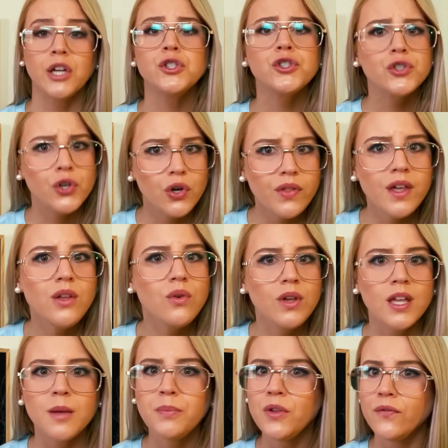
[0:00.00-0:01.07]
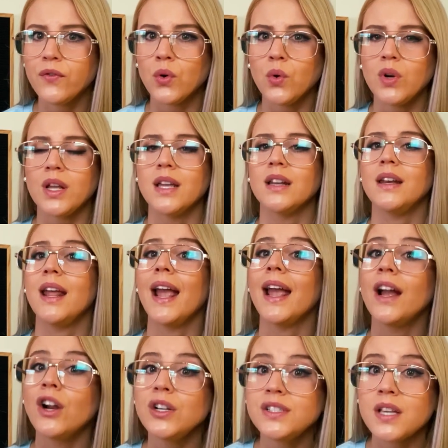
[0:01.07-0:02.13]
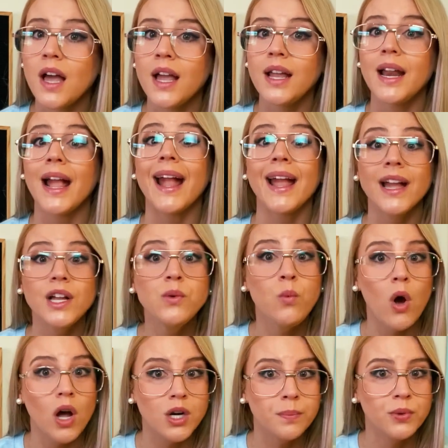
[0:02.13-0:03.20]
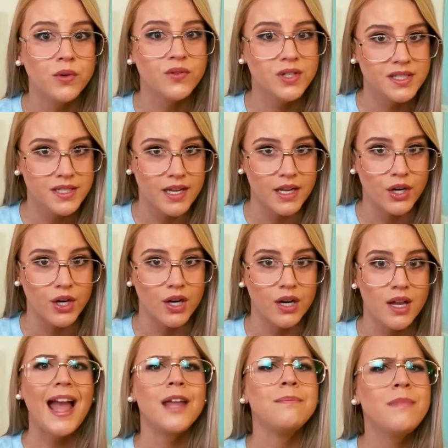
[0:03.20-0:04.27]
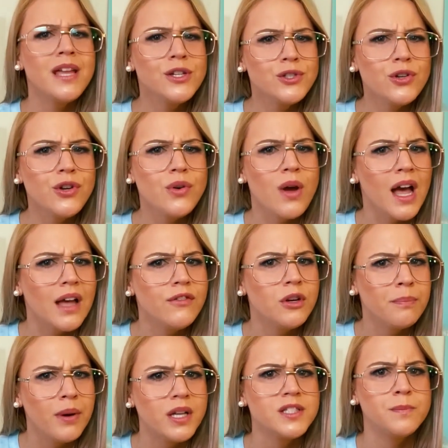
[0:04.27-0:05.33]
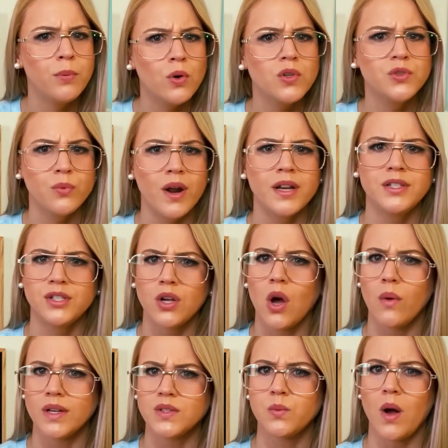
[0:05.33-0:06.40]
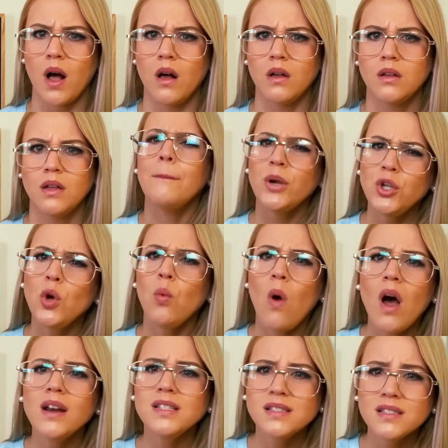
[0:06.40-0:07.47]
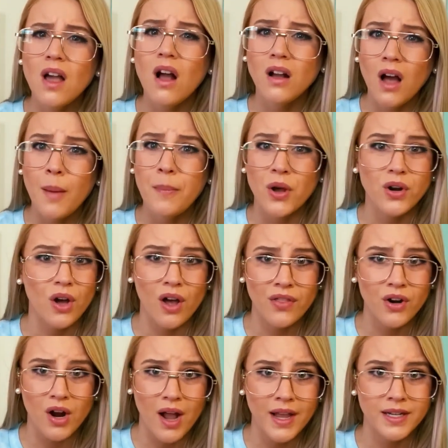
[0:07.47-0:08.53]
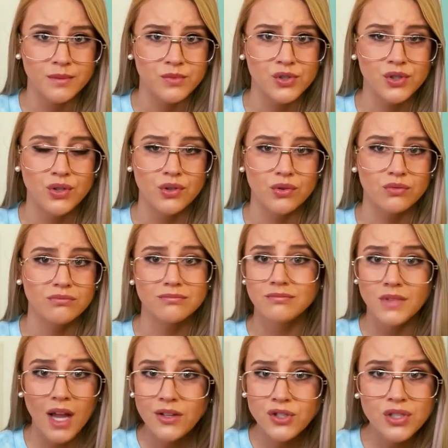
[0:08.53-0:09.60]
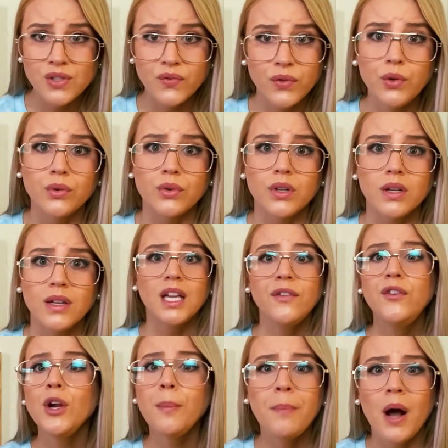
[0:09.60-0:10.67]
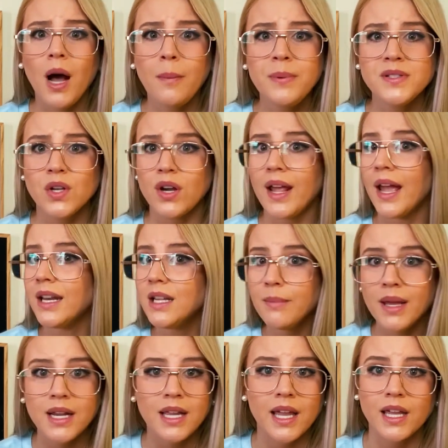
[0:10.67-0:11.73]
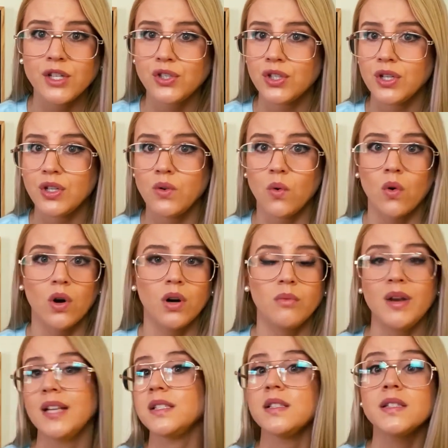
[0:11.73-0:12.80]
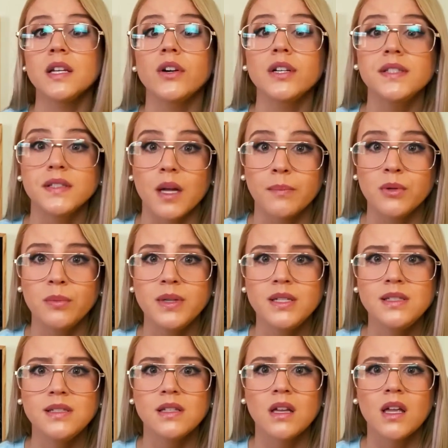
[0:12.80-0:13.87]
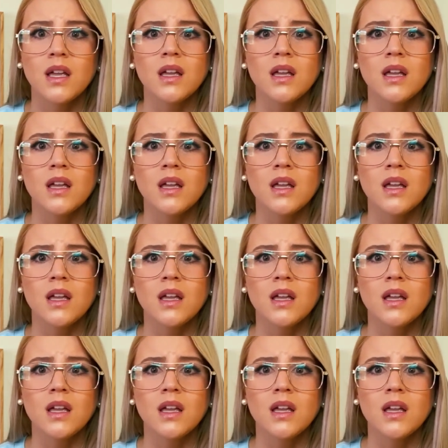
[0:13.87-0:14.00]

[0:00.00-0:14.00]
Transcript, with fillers: Ensure that you keep the food in an airtight and waterproof container, and make sure you have your Bud's bowls ready to go as well. But you'll want to stock up on other items too, not just food. If your pup is on any medication or necessary supplements,